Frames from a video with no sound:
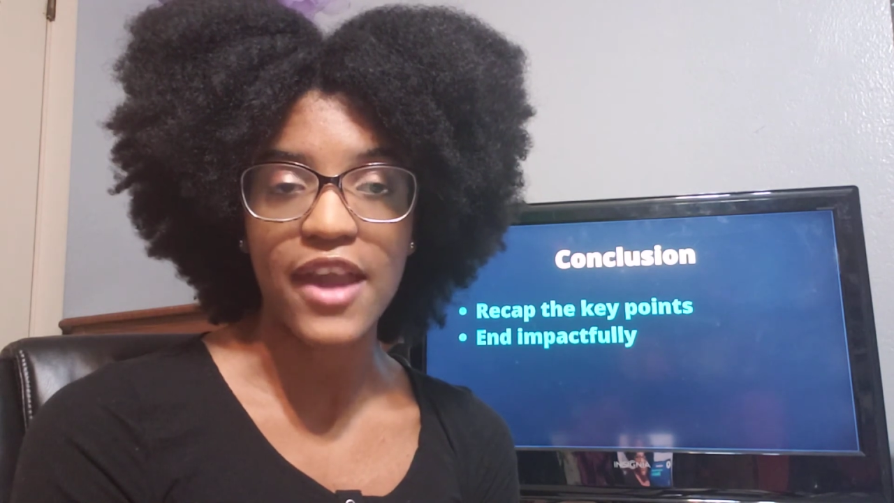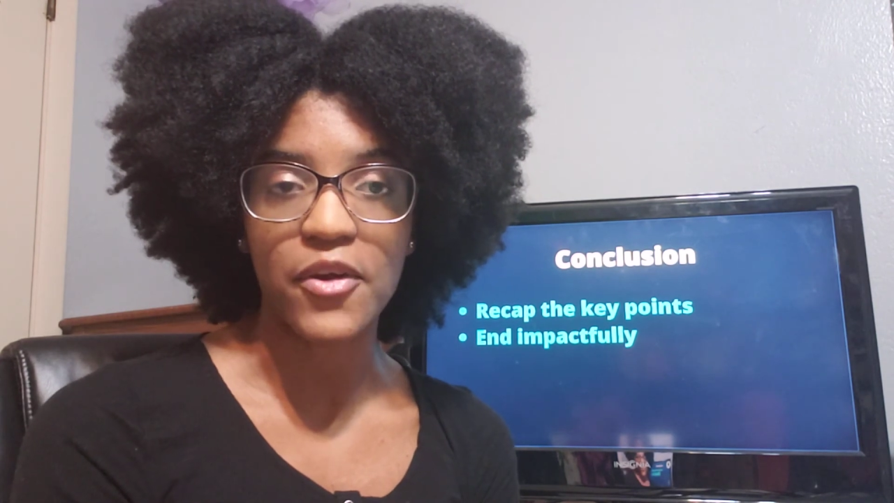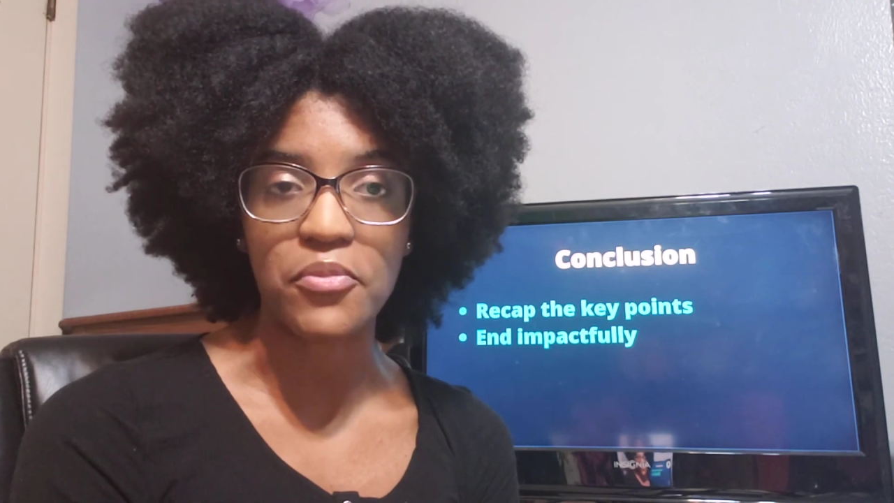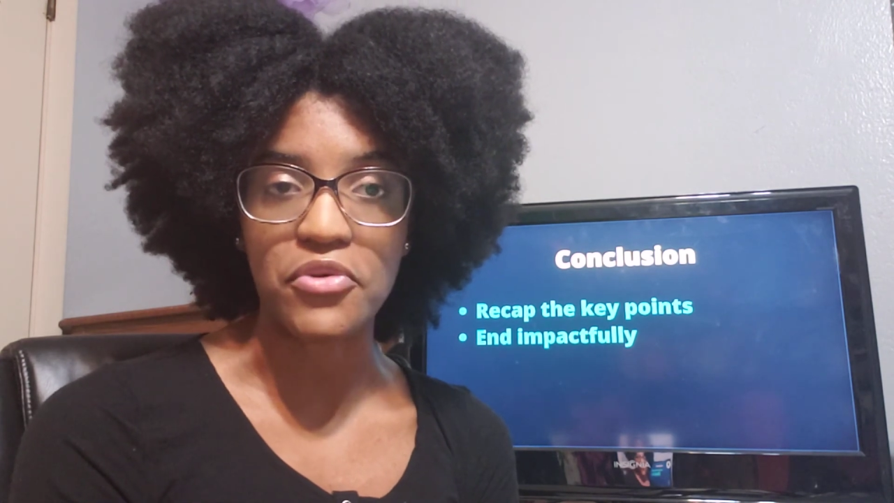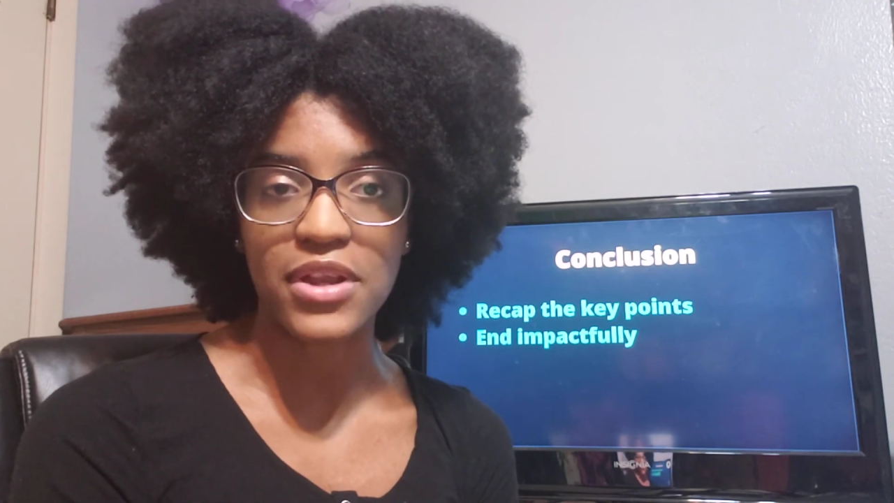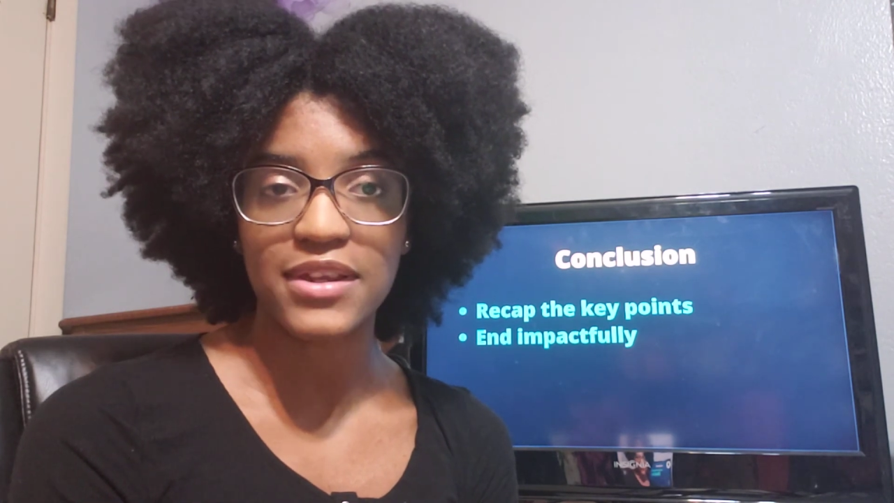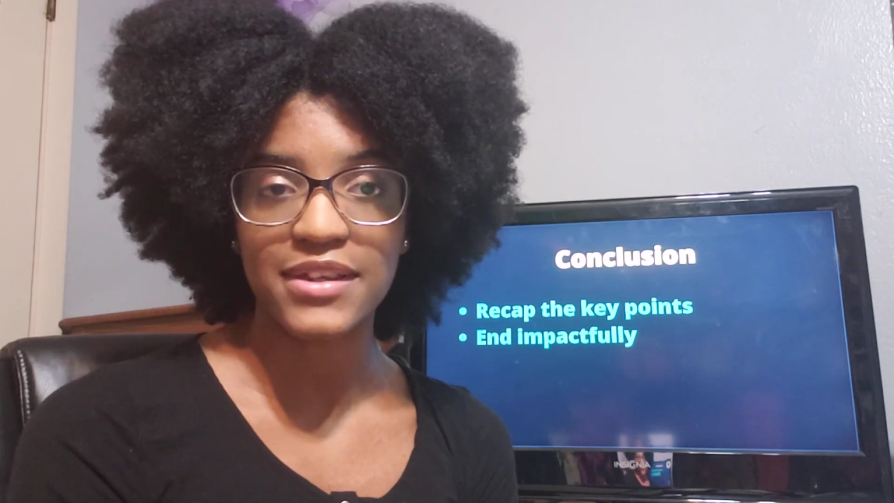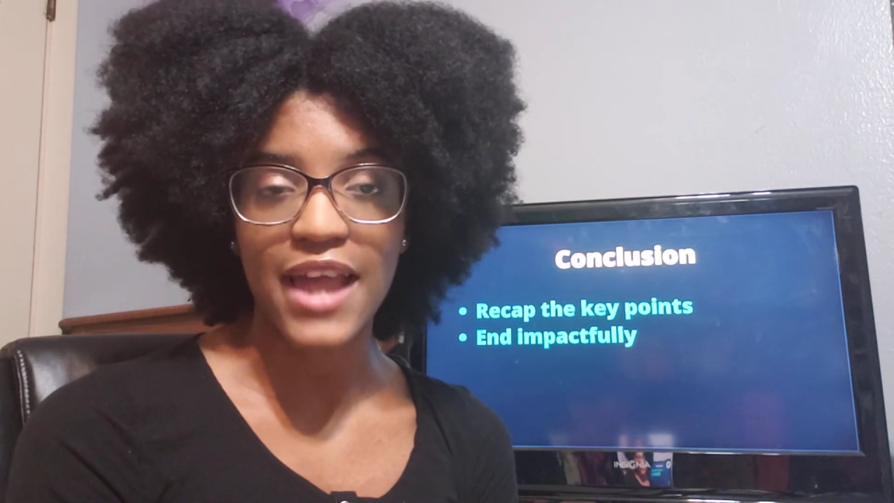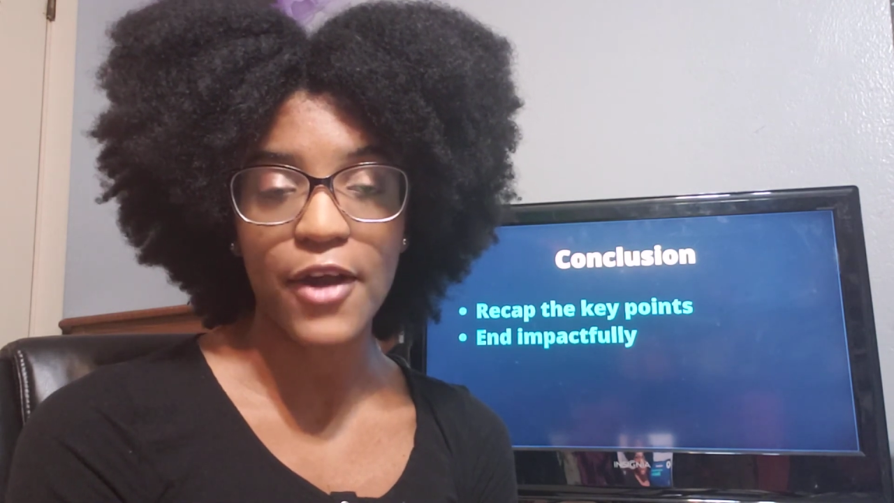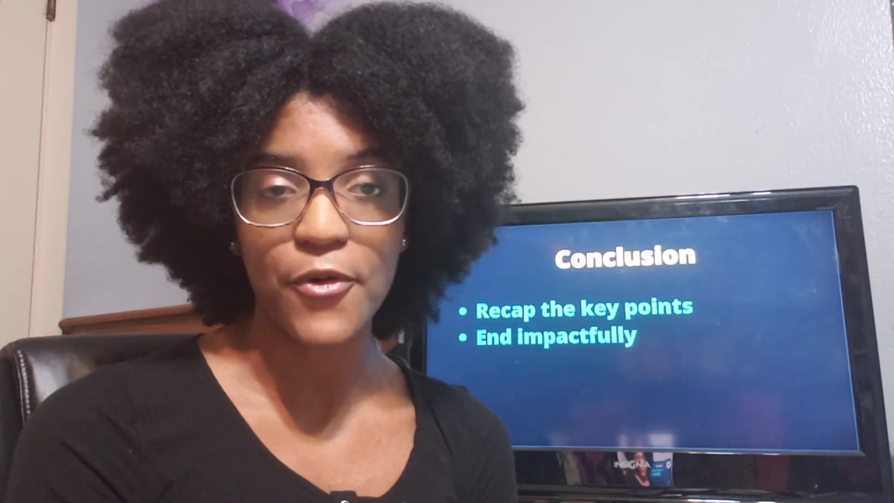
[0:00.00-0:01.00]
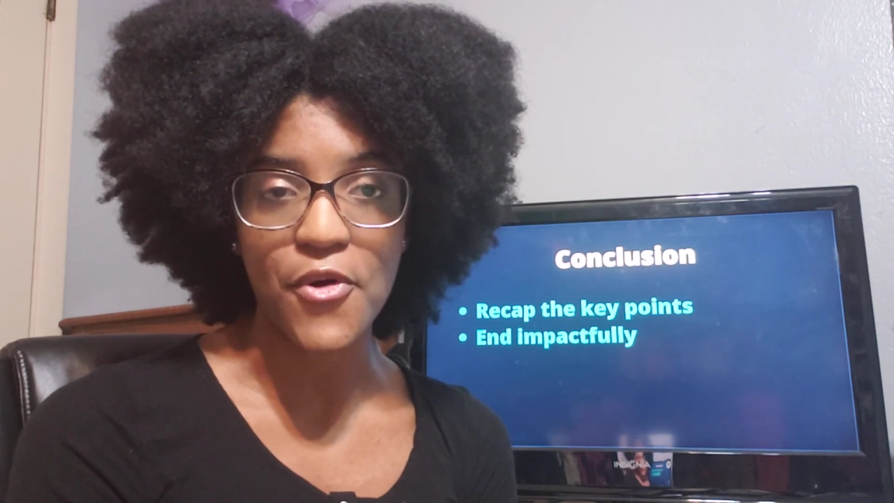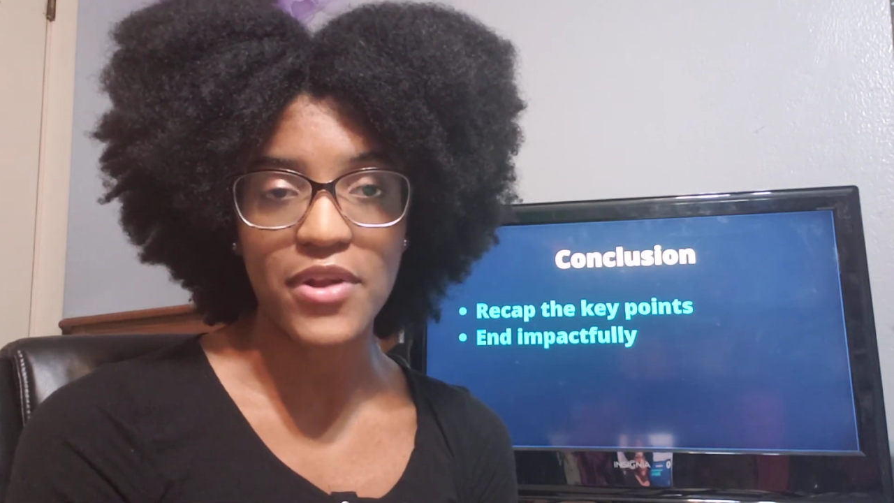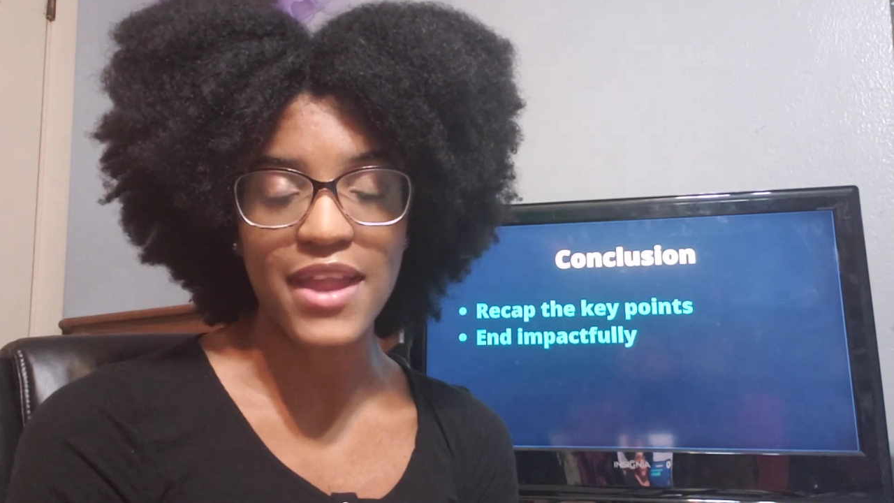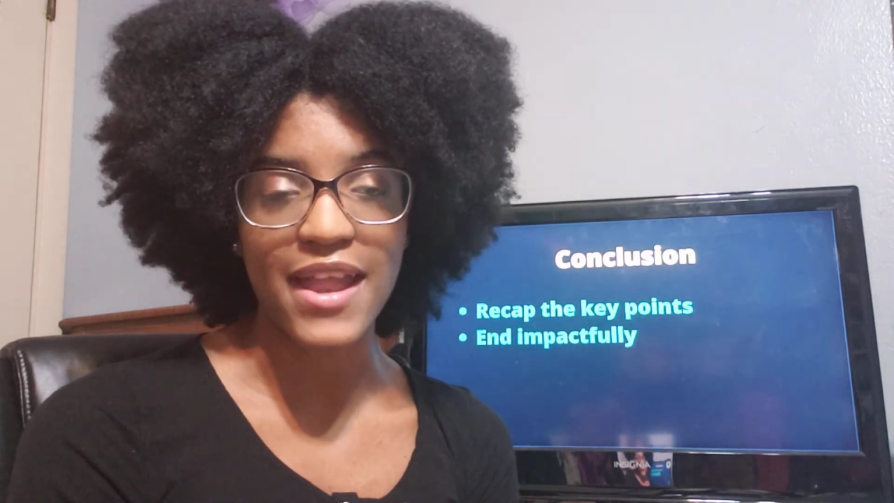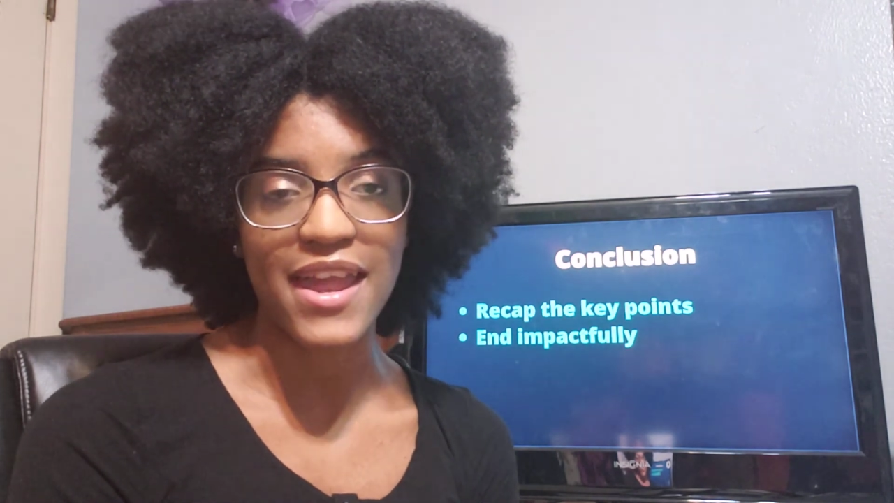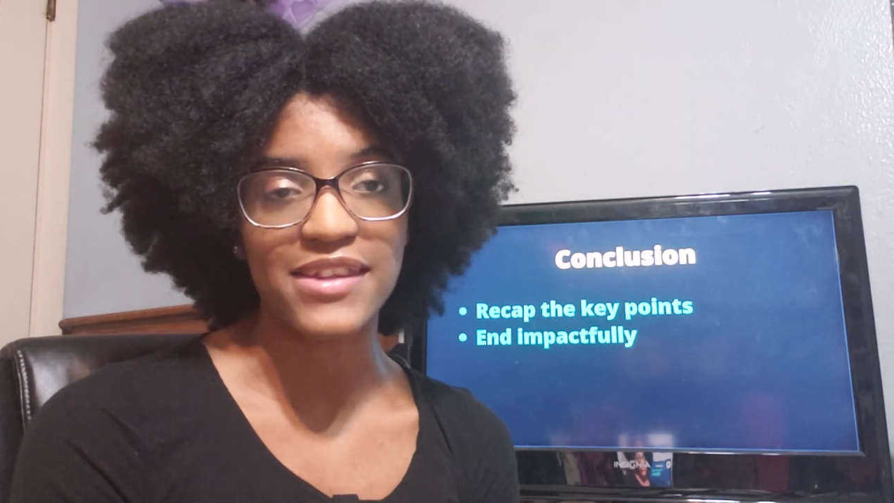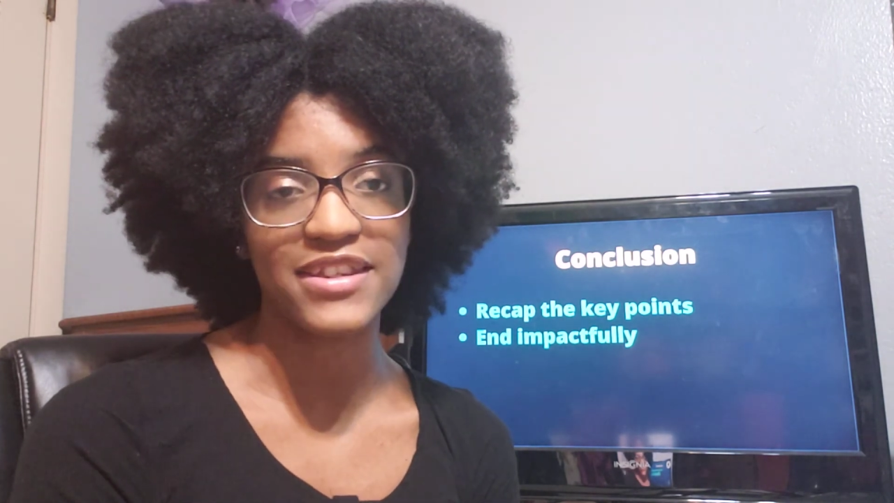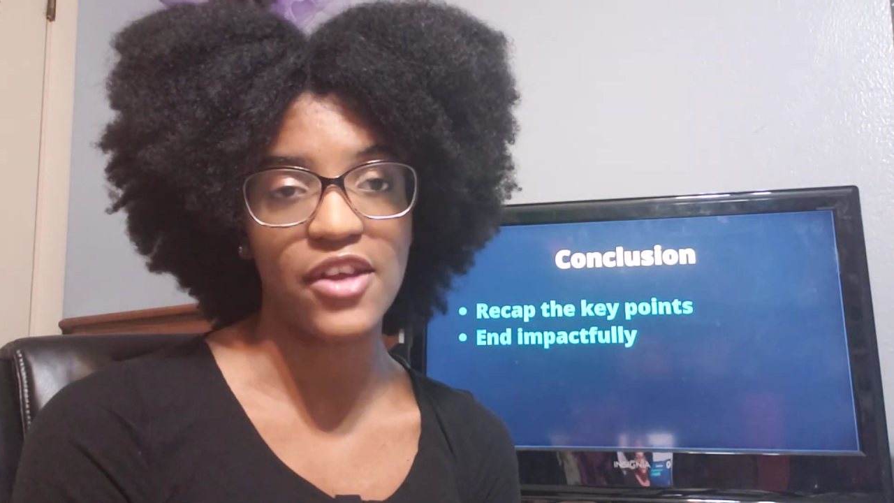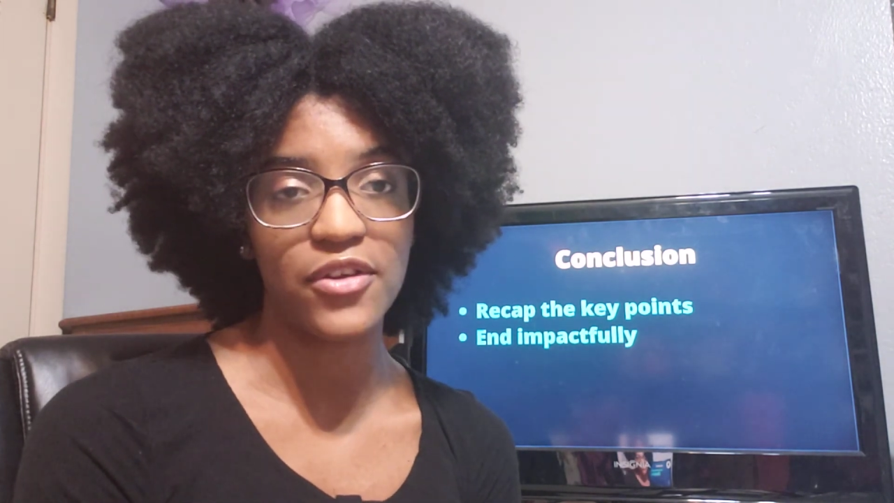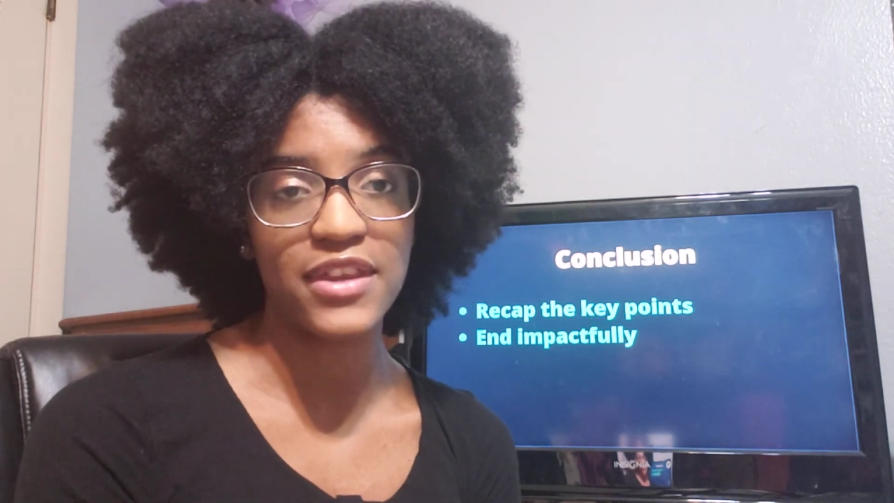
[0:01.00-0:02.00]

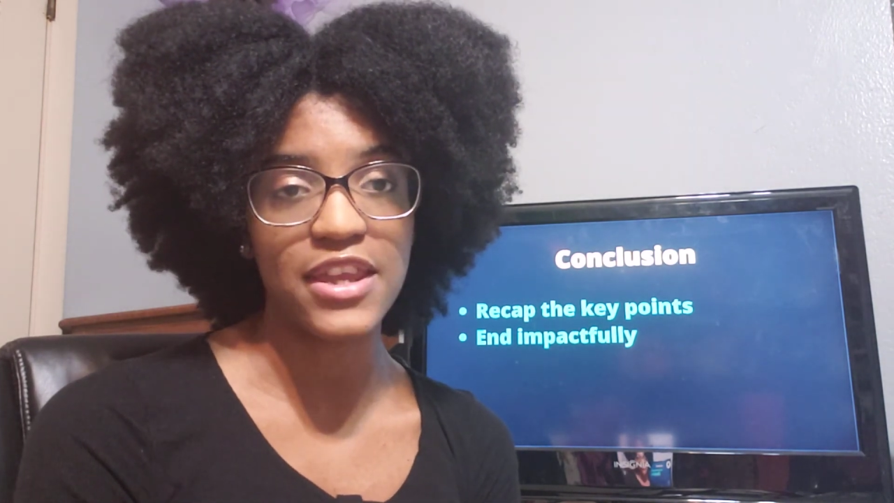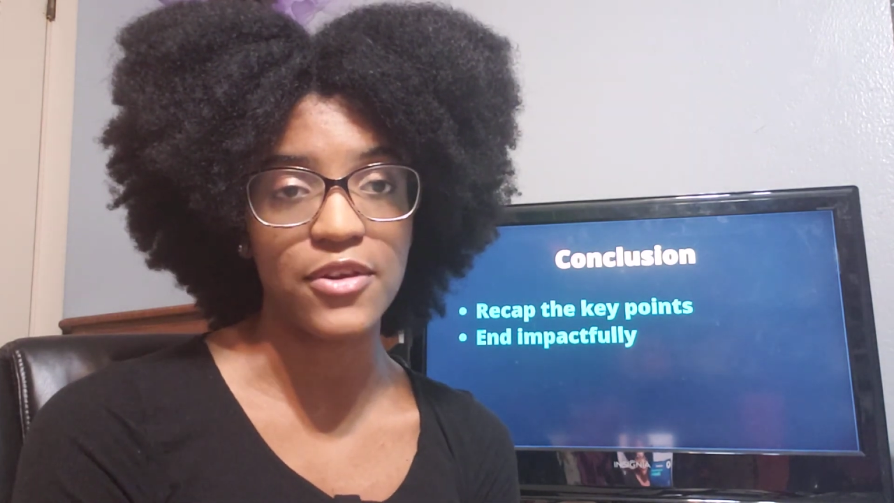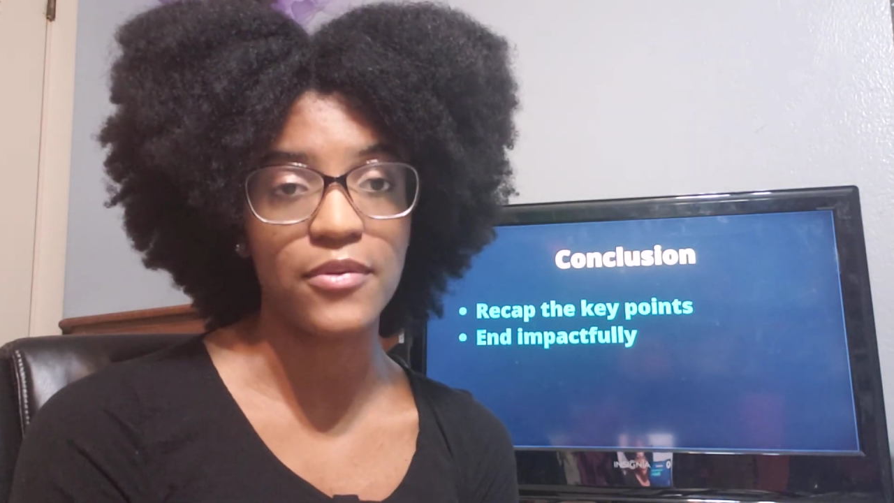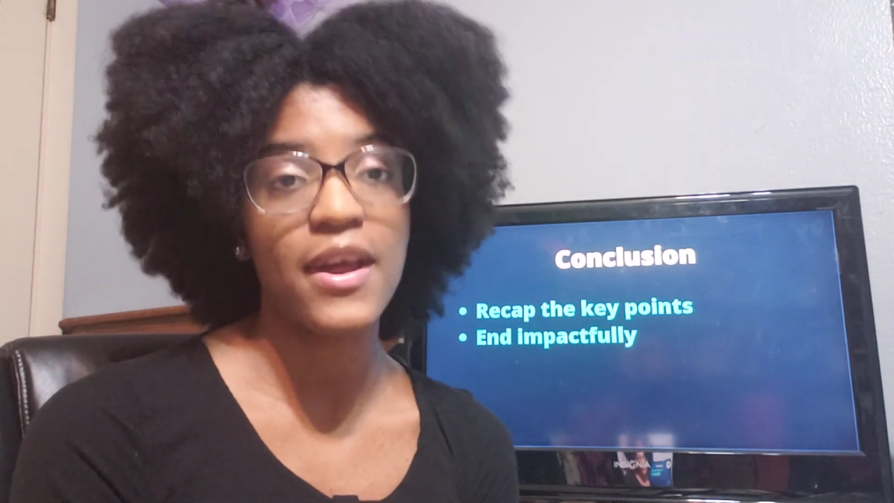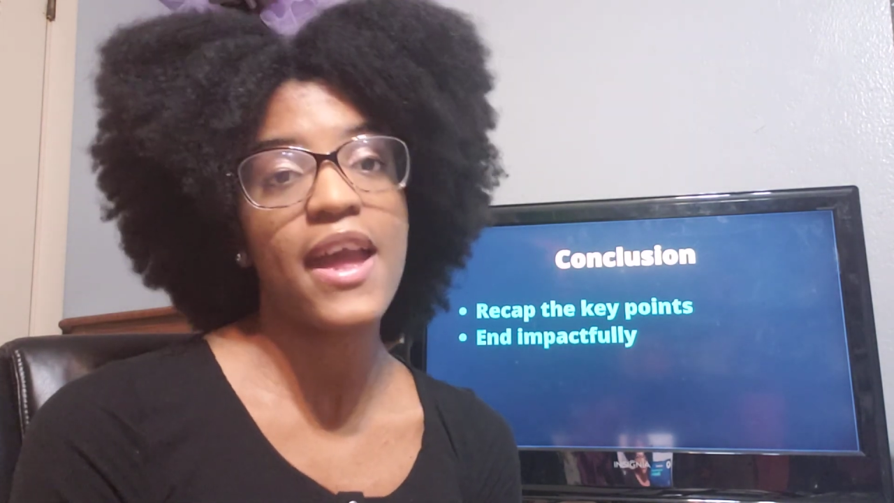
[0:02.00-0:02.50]
kabrunic.gordon@scou.edu,